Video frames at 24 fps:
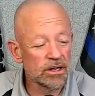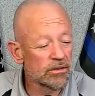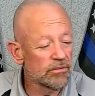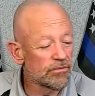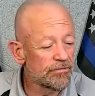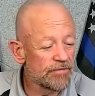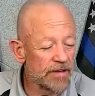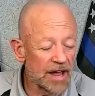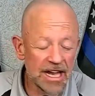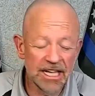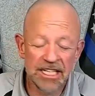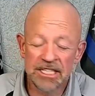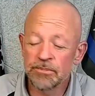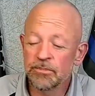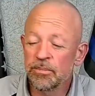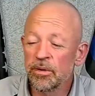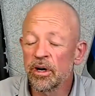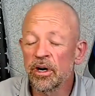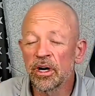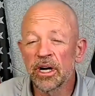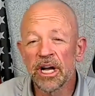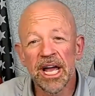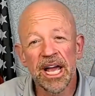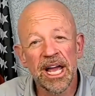
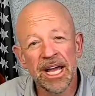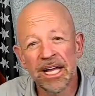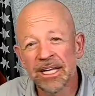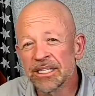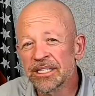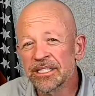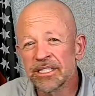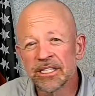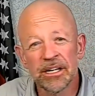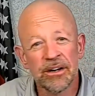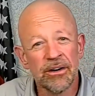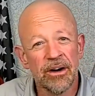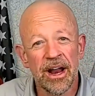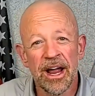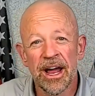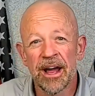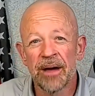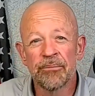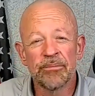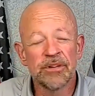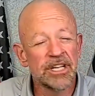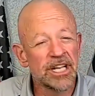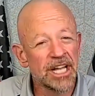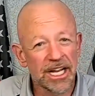Facebook,
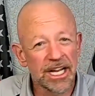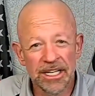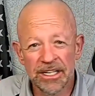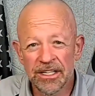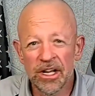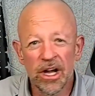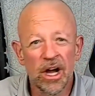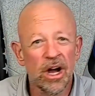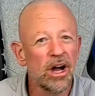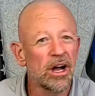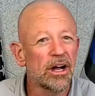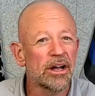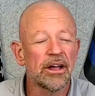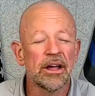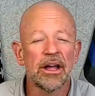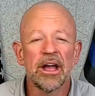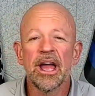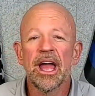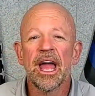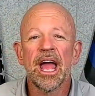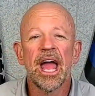Instagram, TikTok,